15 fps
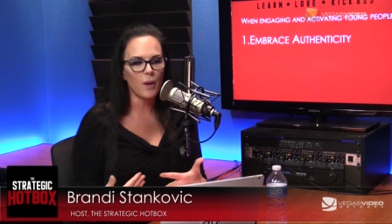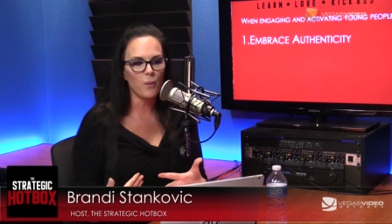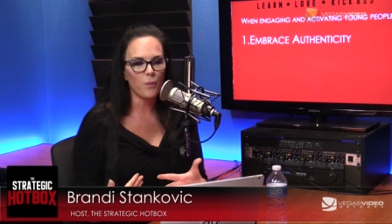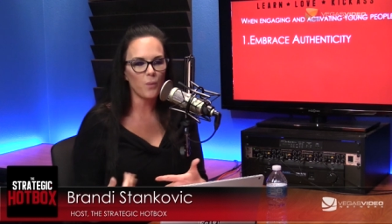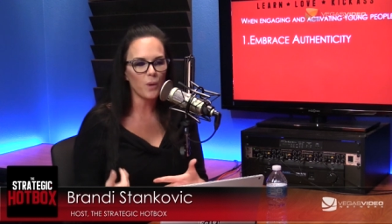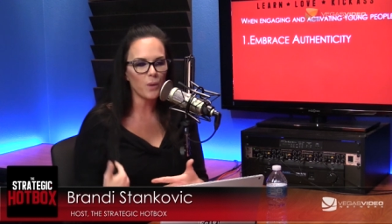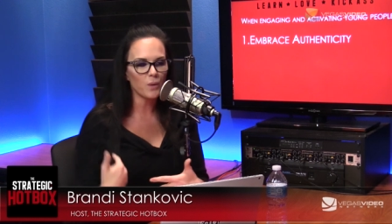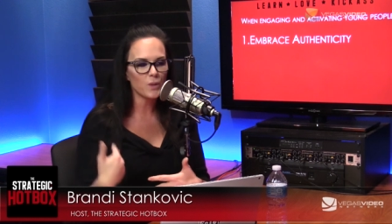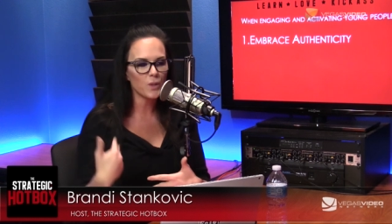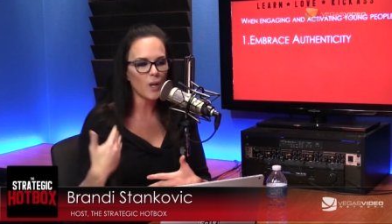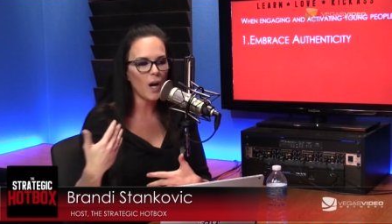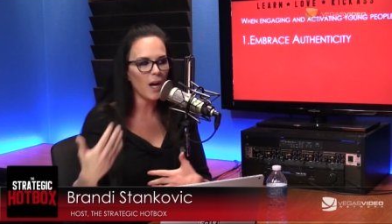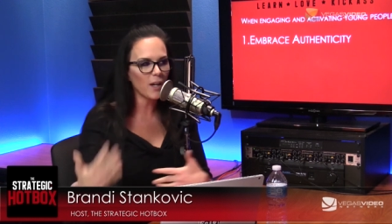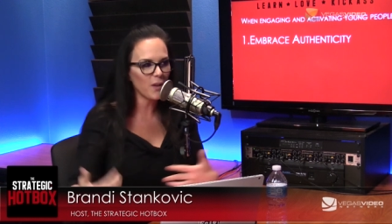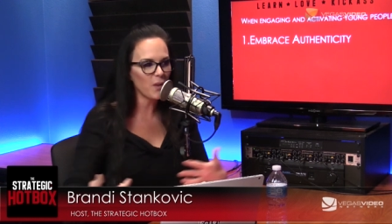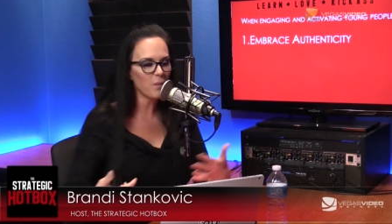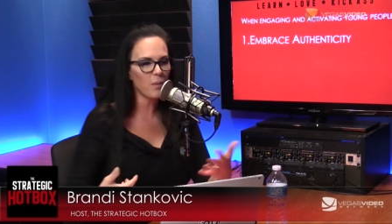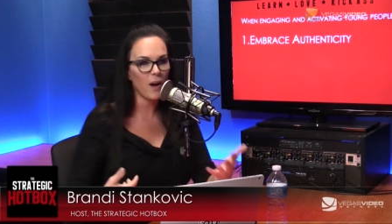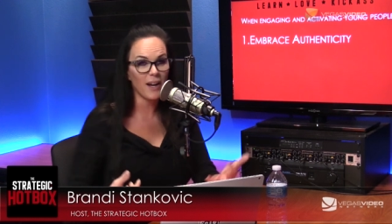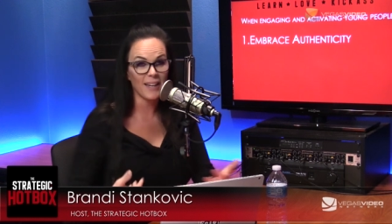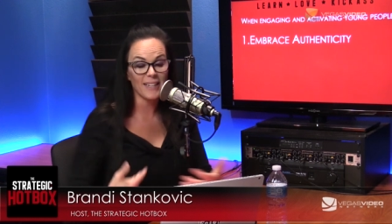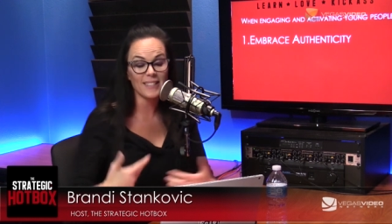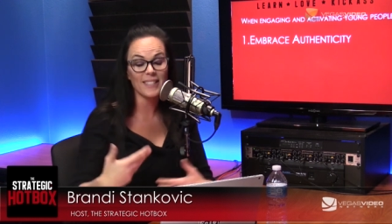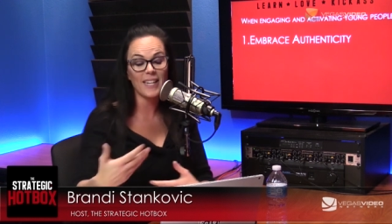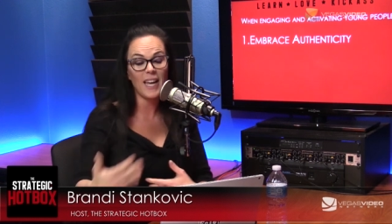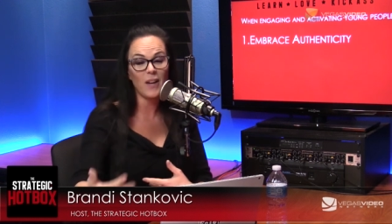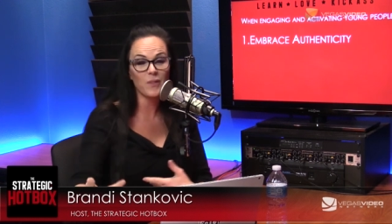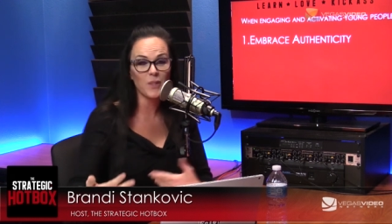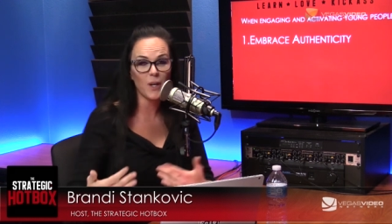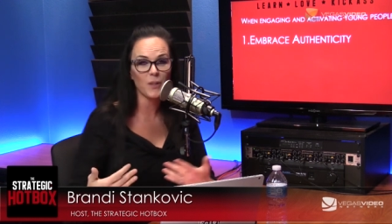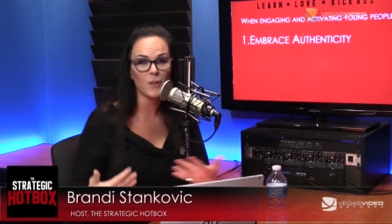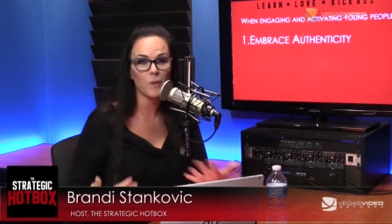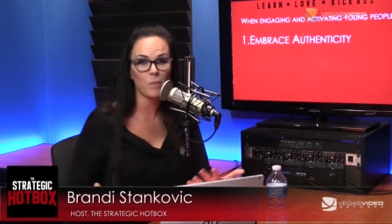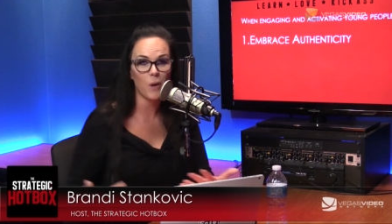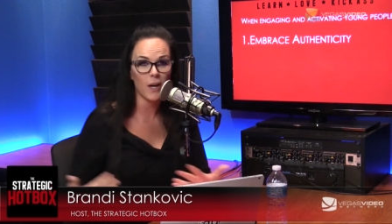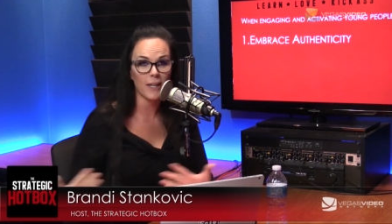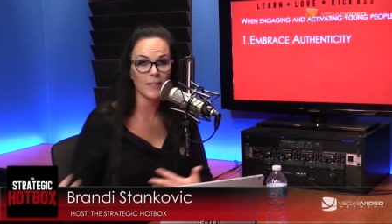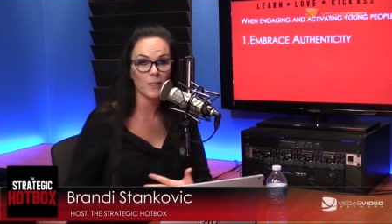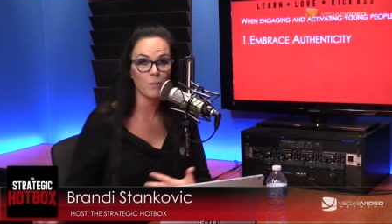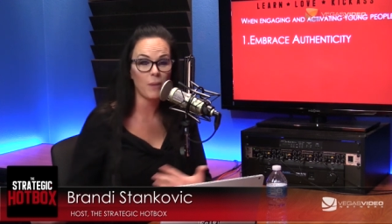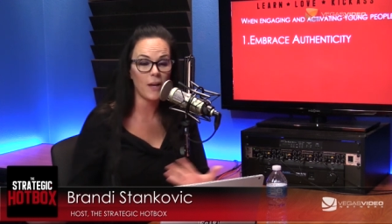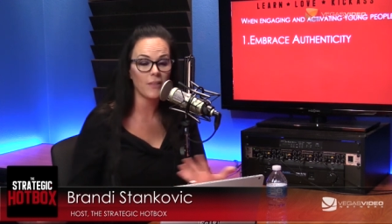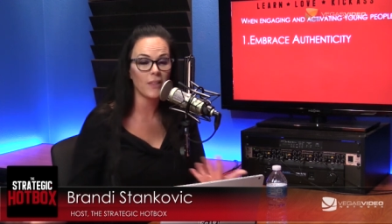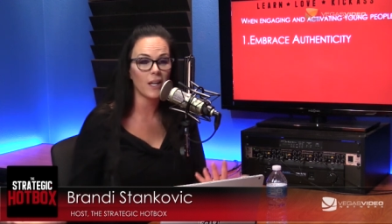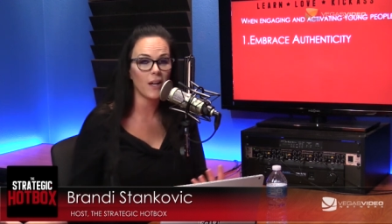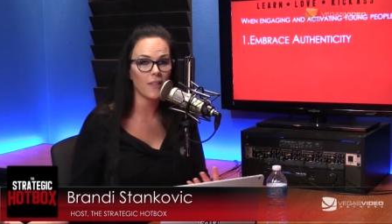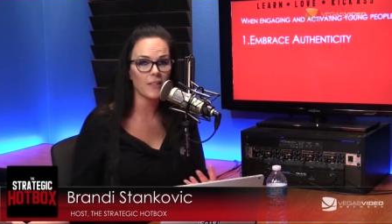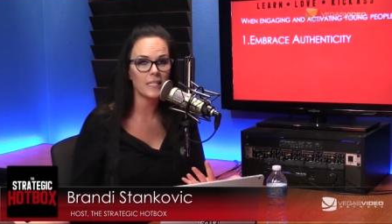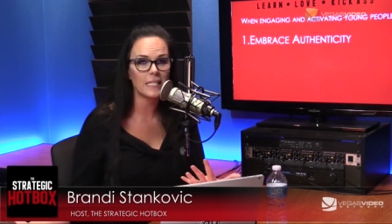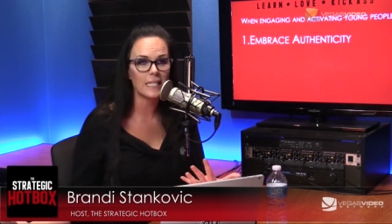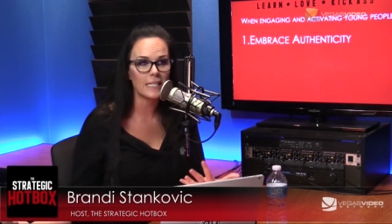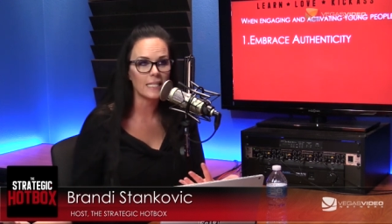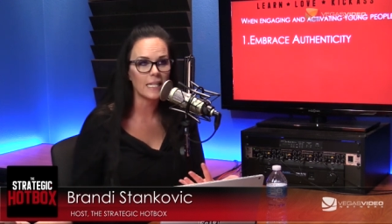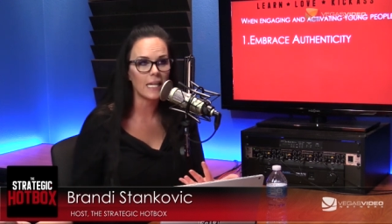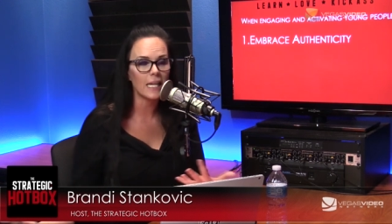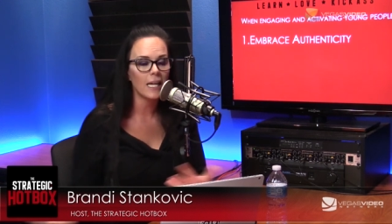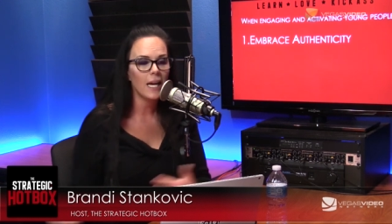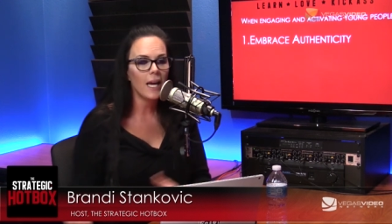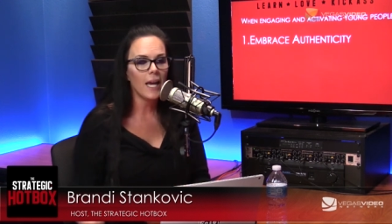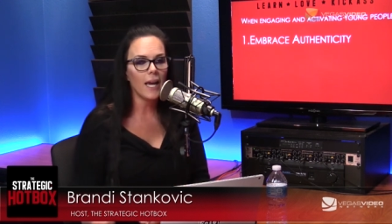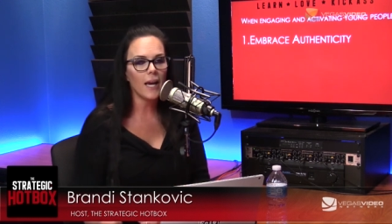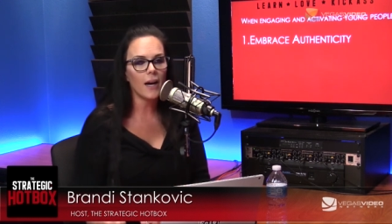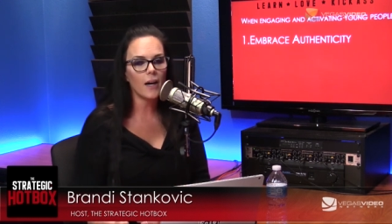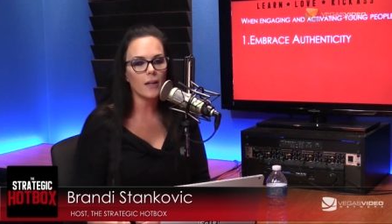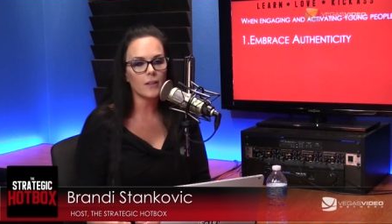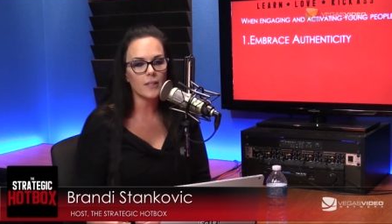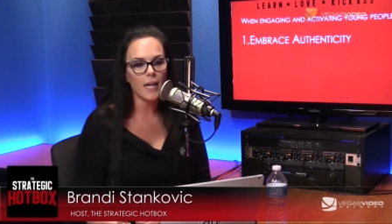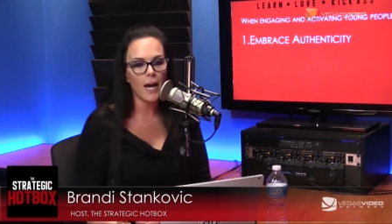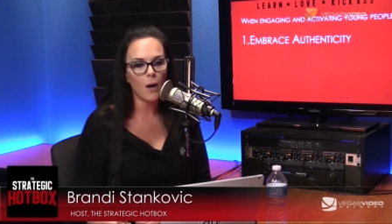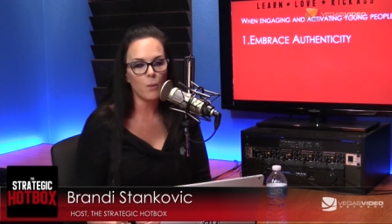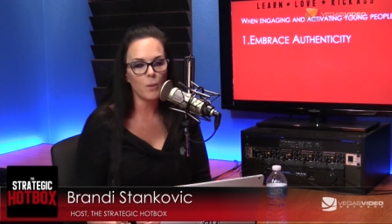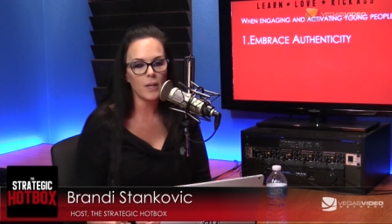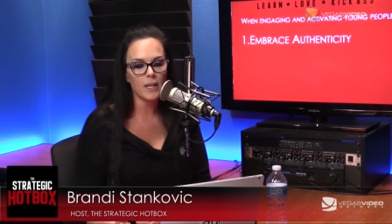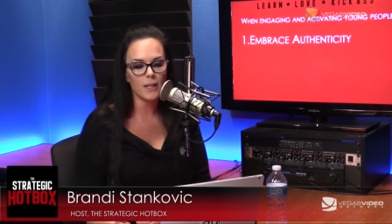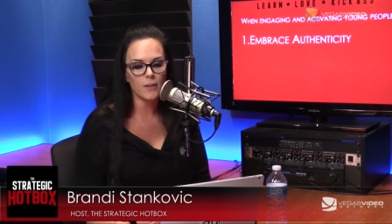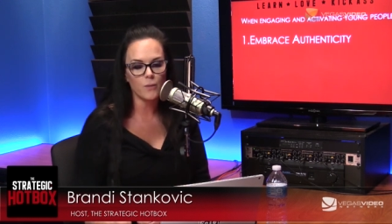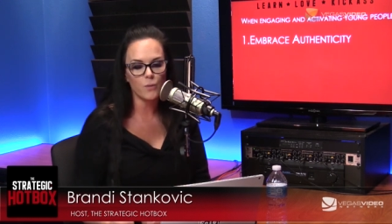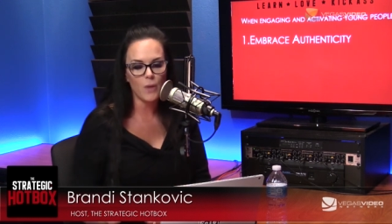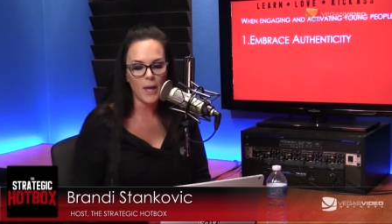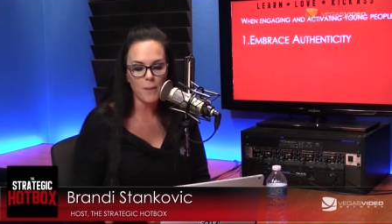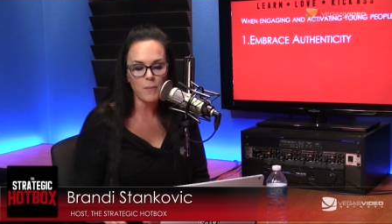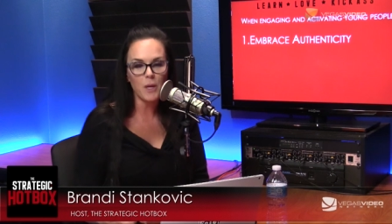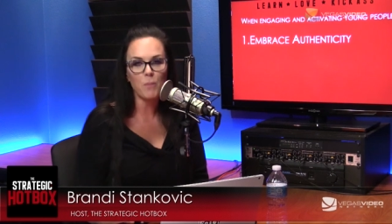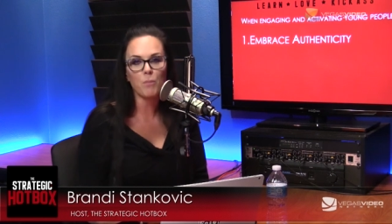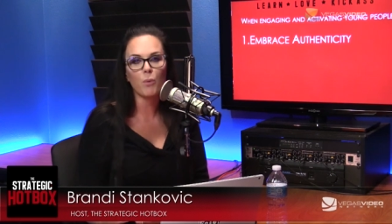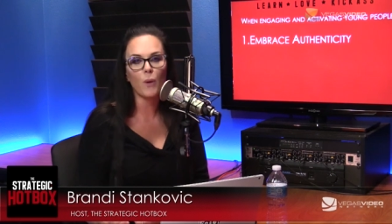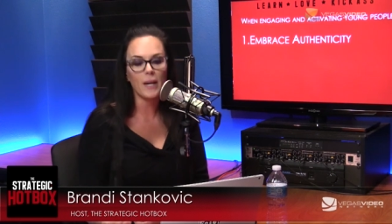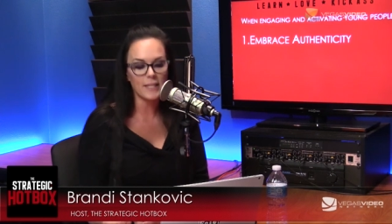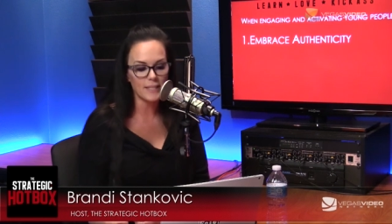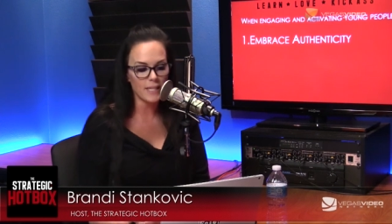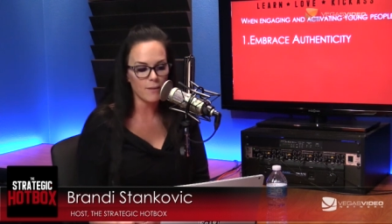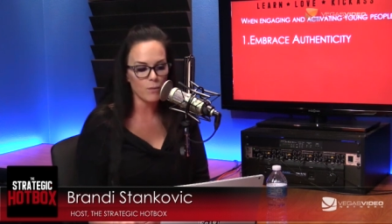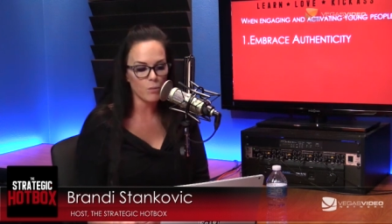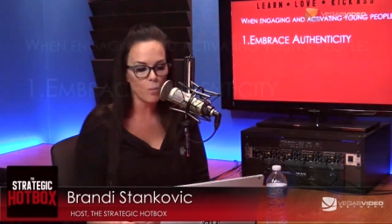and, we'll talk on the podcast and have talked on the podcast about that authenticity and how we can then embrace it even